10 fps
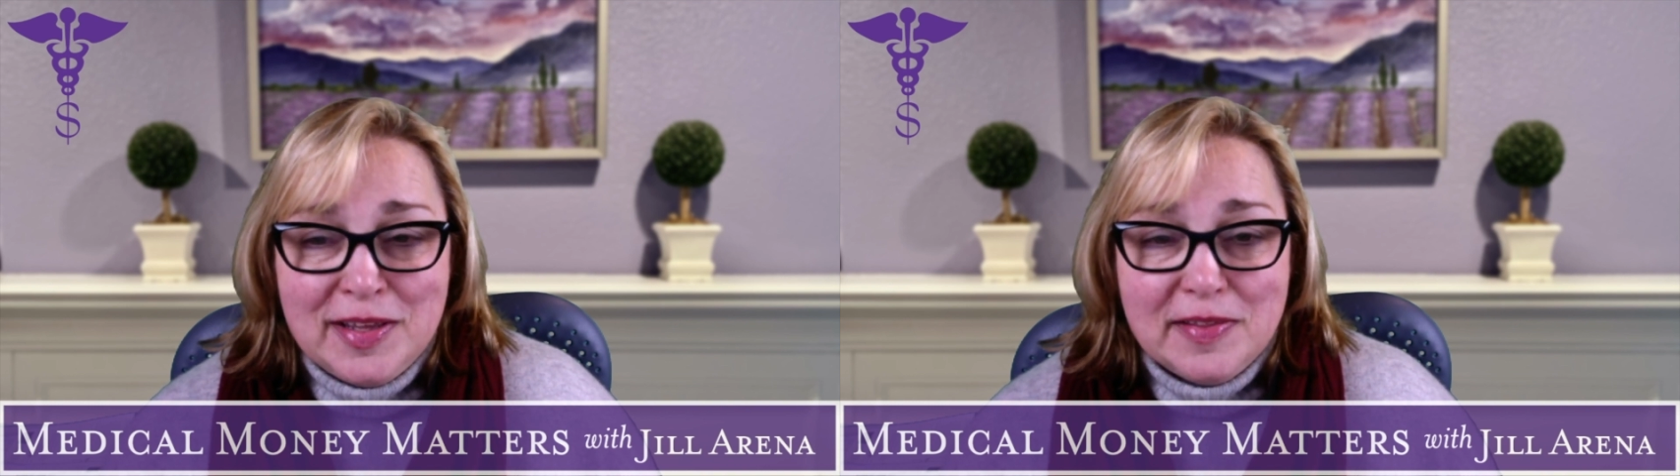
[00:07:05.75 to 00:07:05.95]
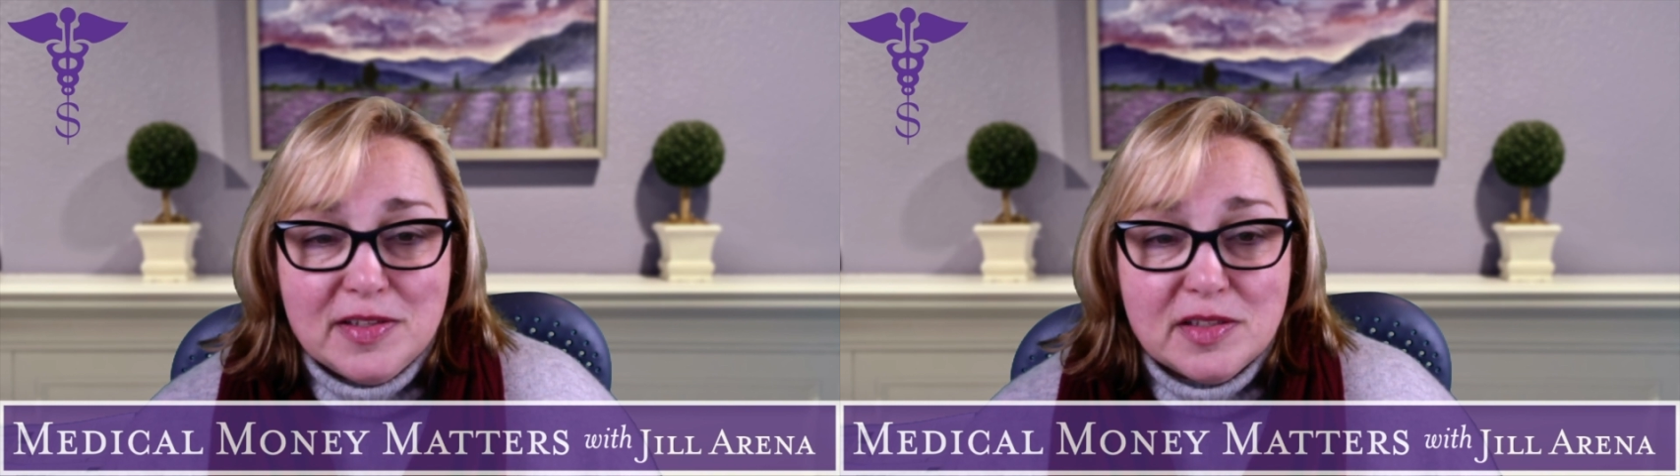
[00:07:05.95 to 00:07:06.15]

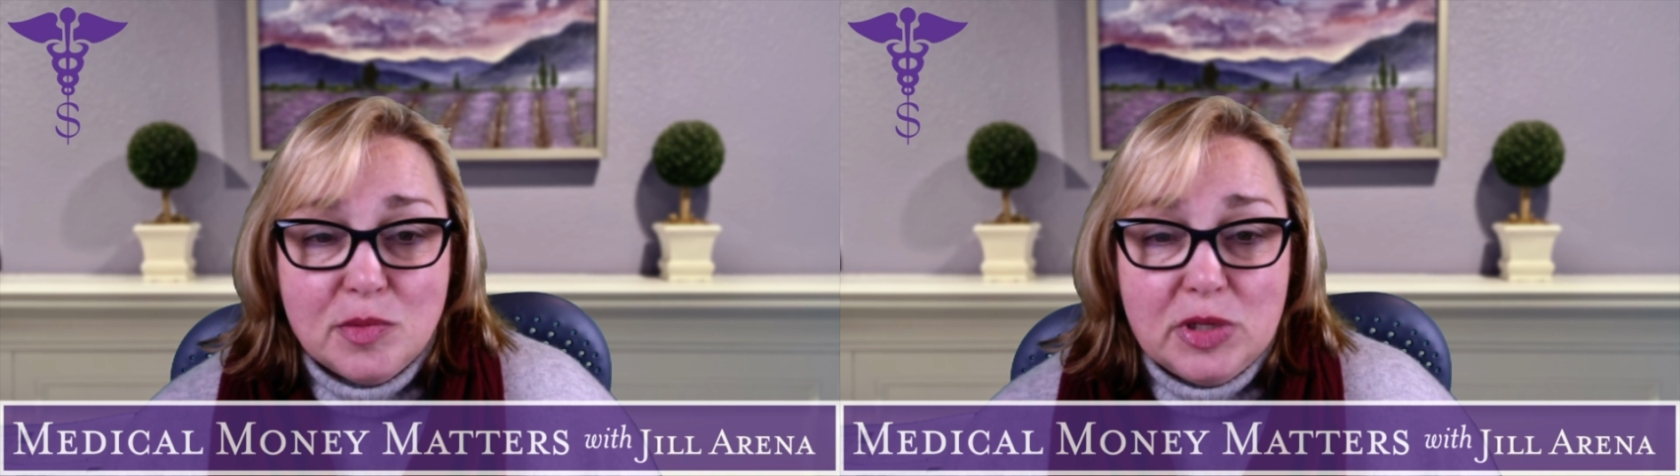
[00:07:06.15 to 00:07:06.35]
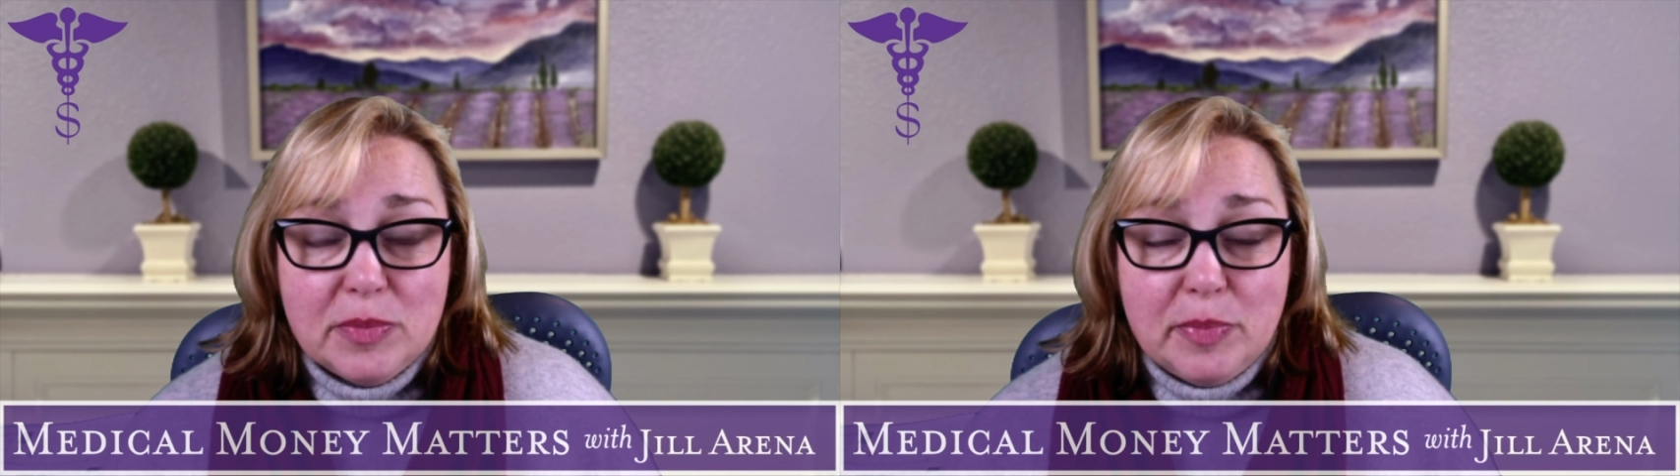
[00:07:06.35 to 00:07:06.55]
This
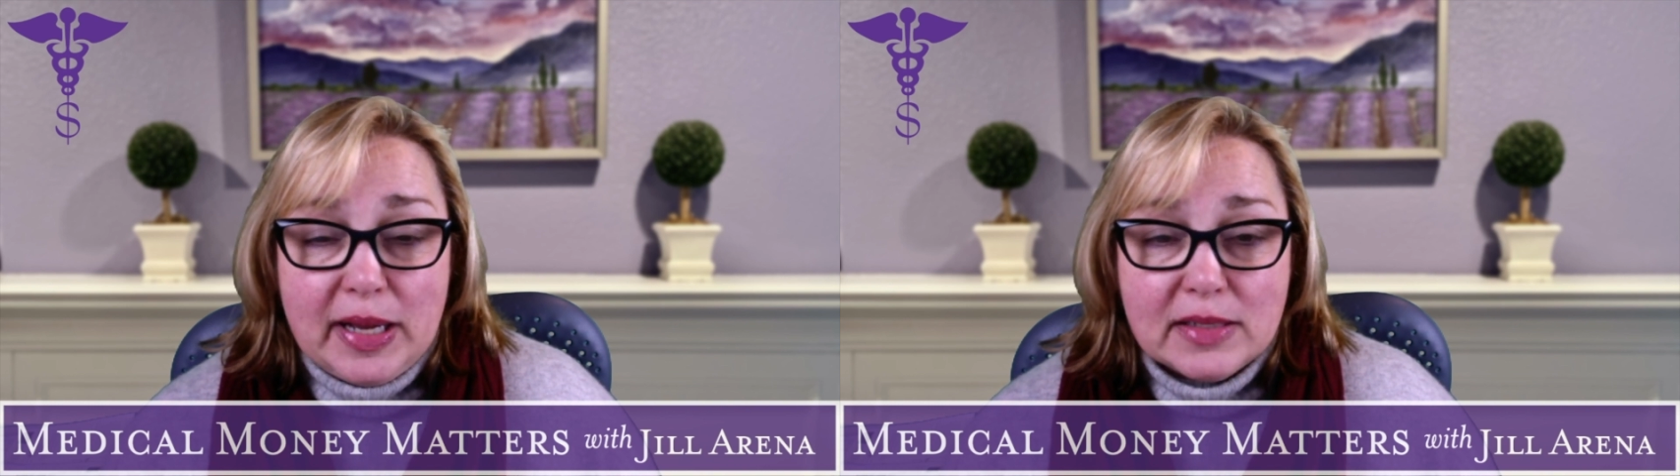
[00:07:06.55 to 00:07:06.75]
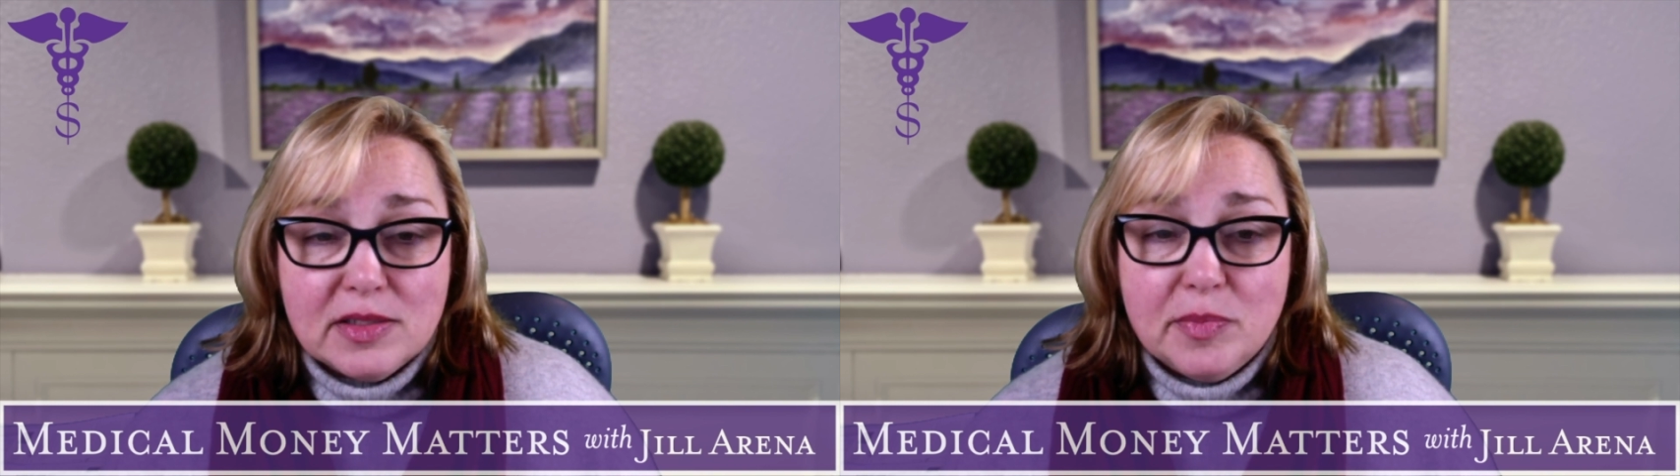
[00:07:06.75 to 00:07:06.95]
can be
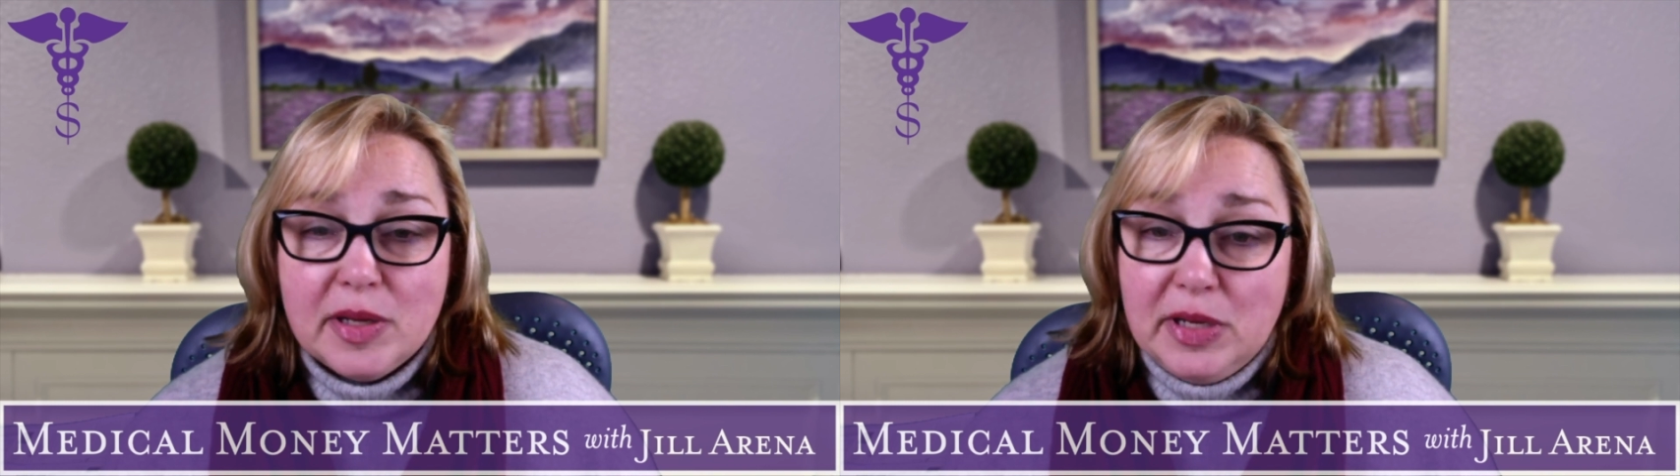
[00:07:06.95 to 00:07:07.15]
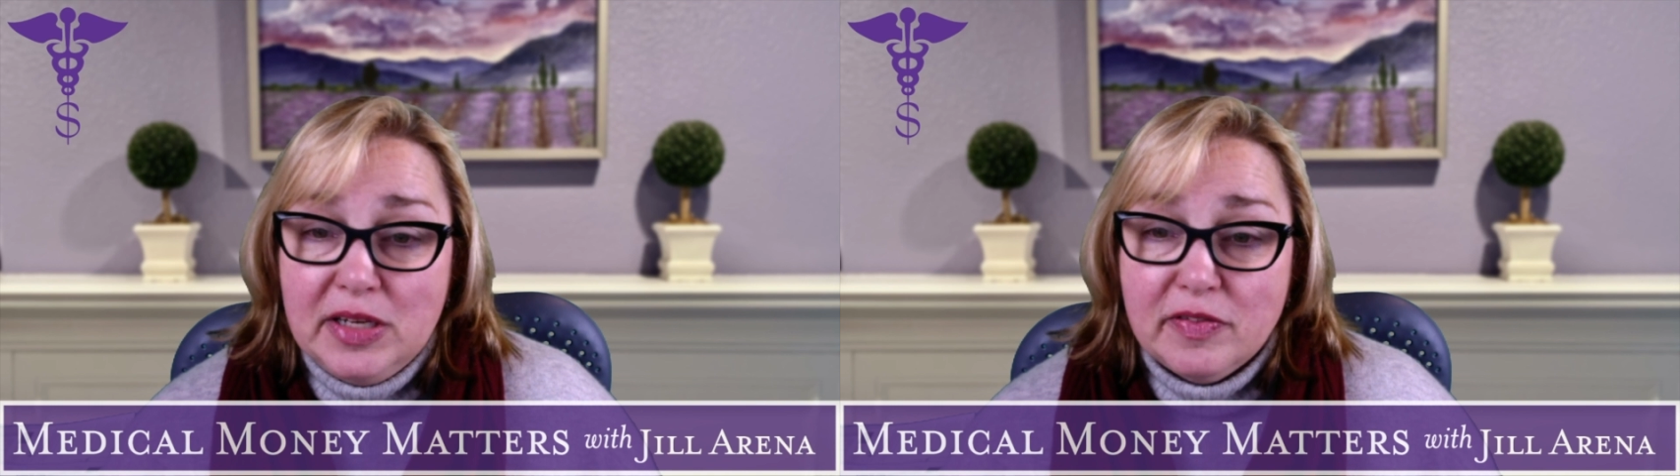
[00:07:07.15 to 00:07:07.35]
impacted by
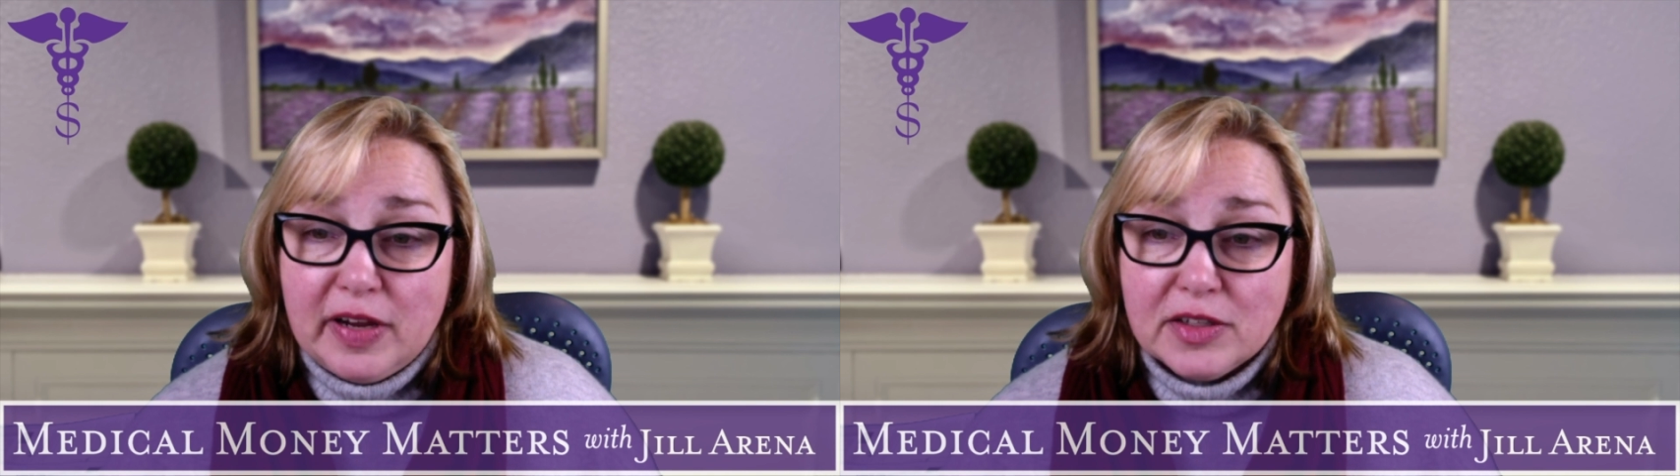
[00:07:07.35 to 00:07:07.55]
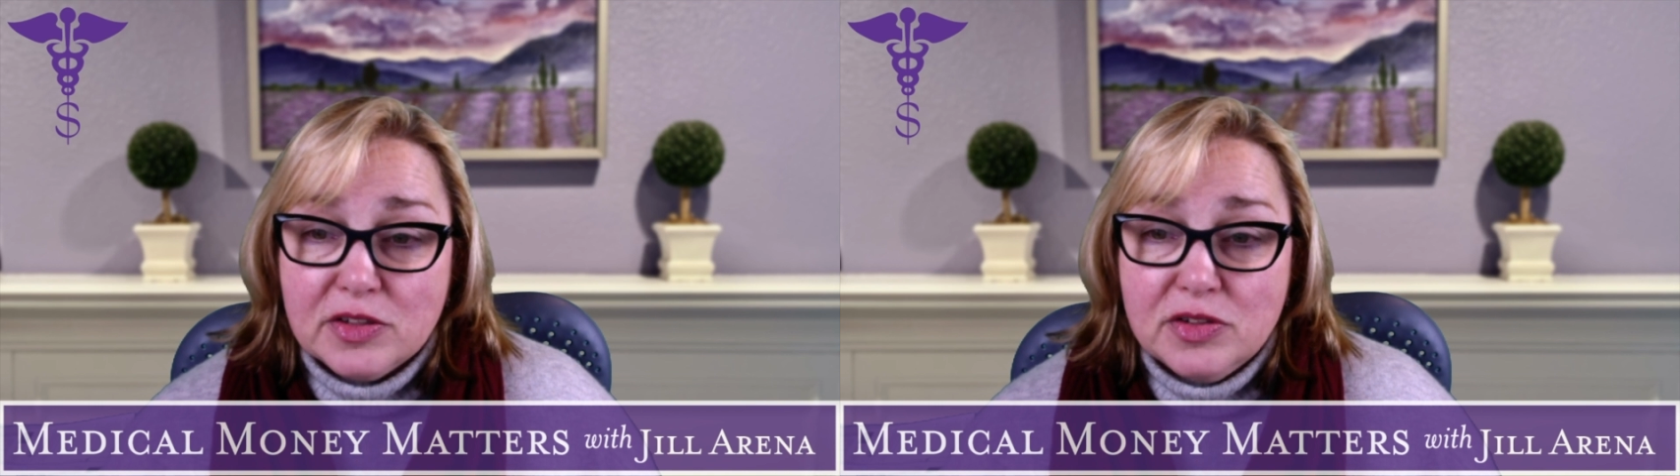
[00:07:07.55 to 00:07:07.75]
many
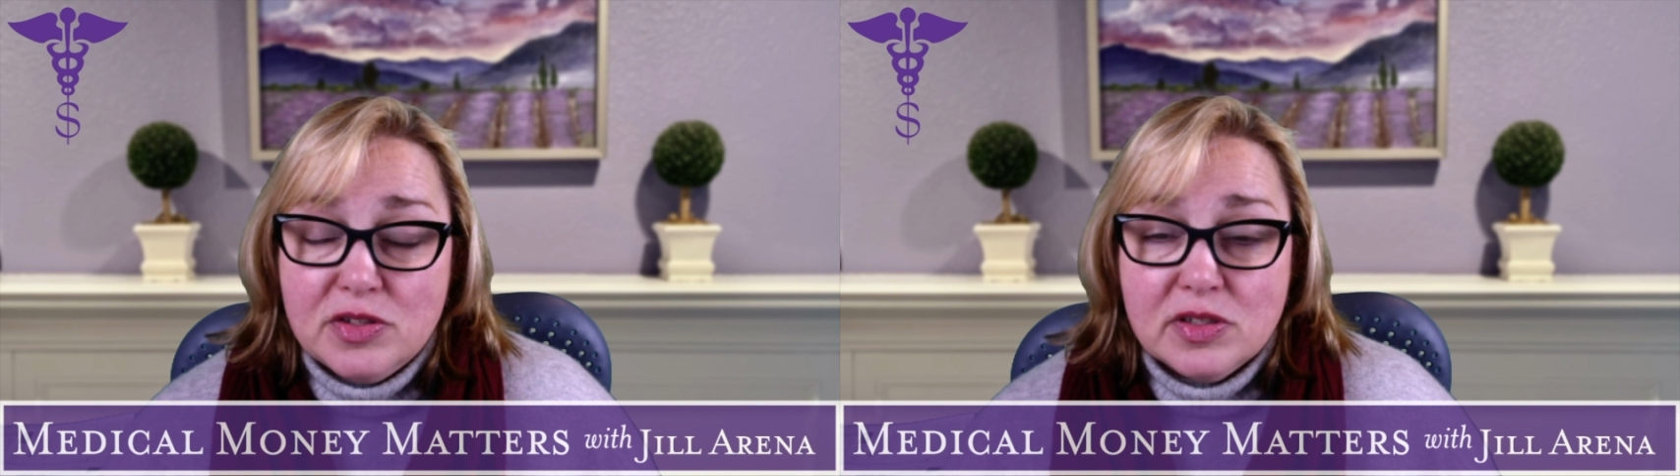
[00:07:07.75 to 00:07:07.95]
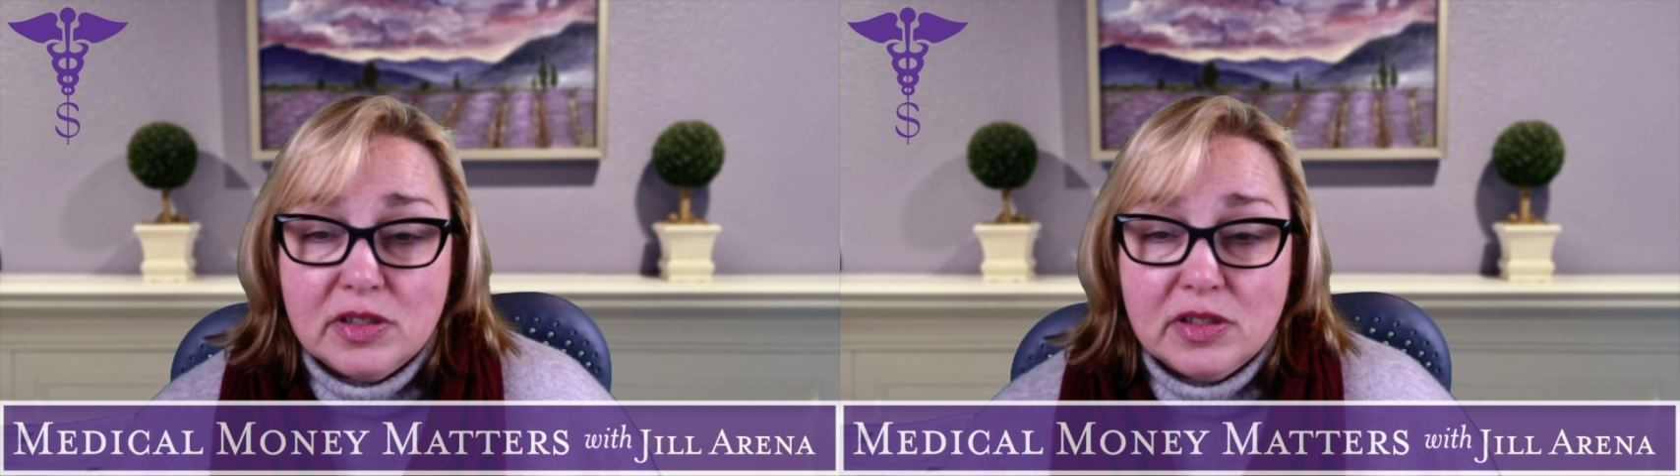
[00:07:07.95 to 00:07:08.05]
factors,